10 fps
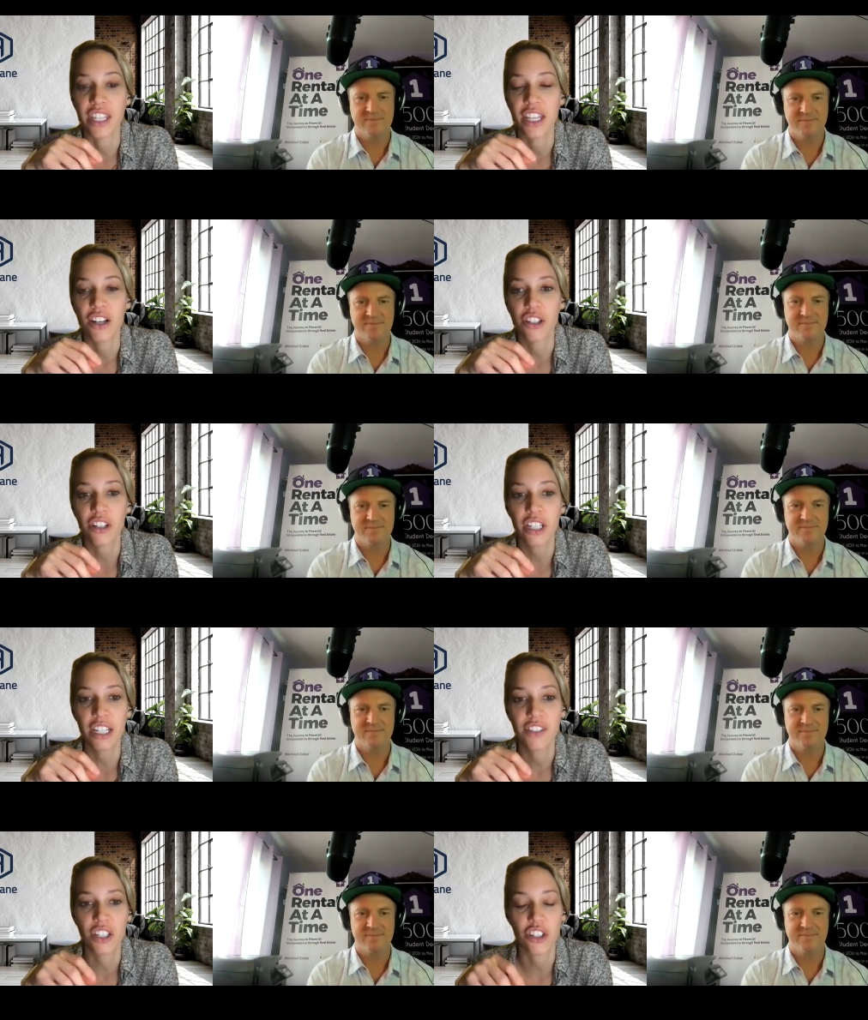Speaker 1: And the
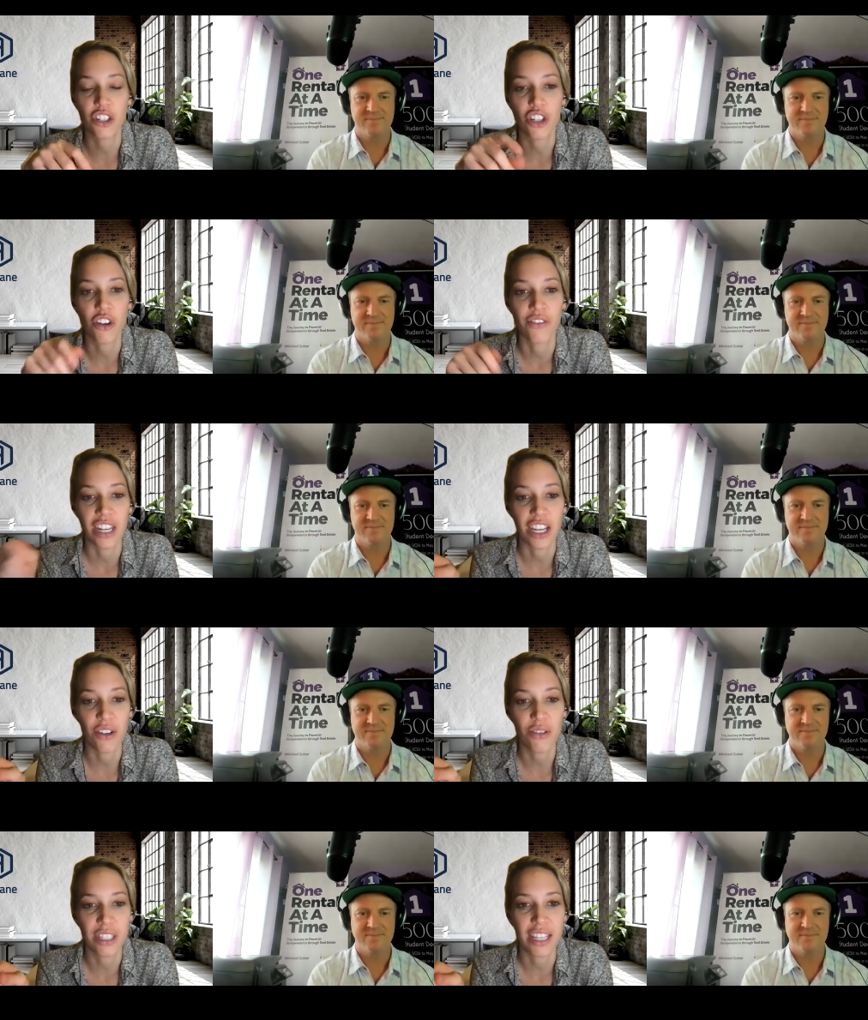alternatives are to show
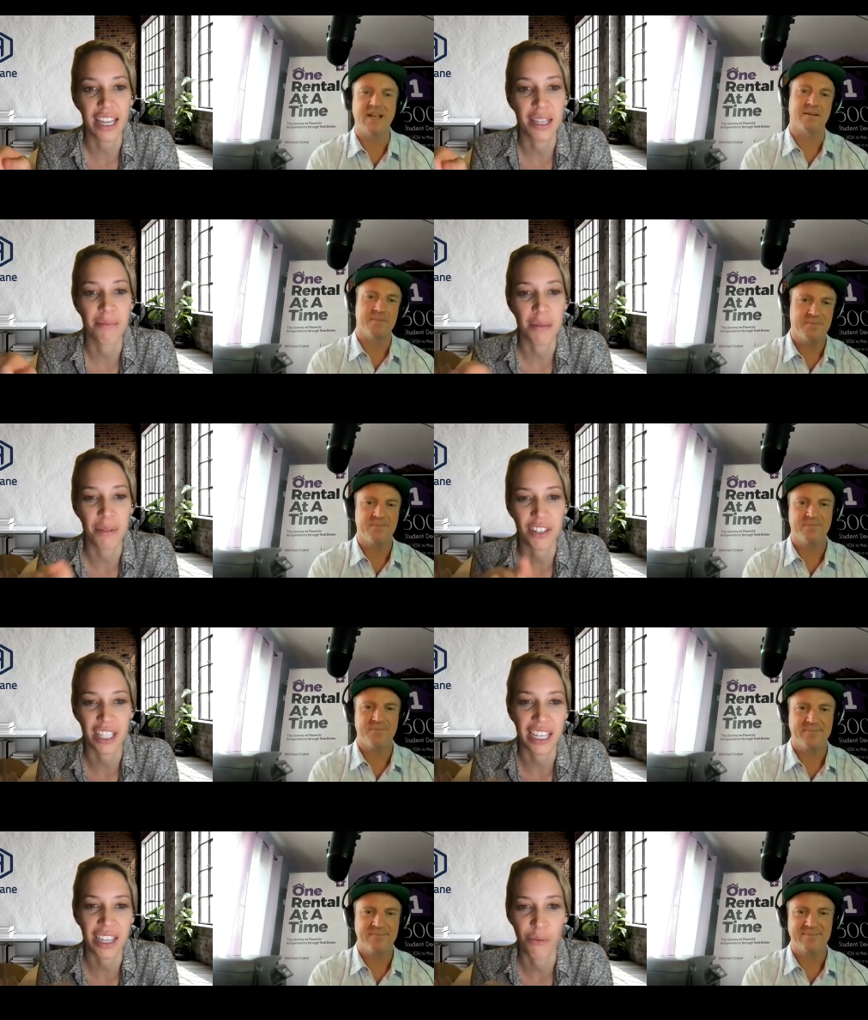videos and then yeah. people have to
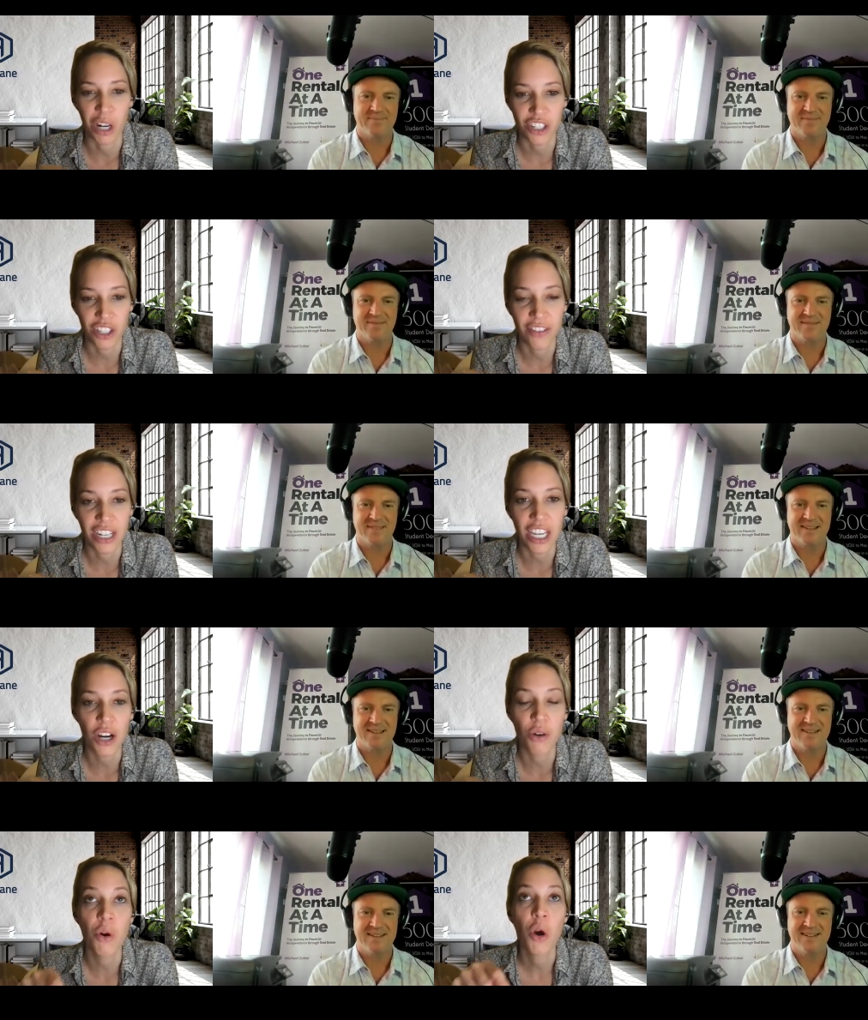click and watch the video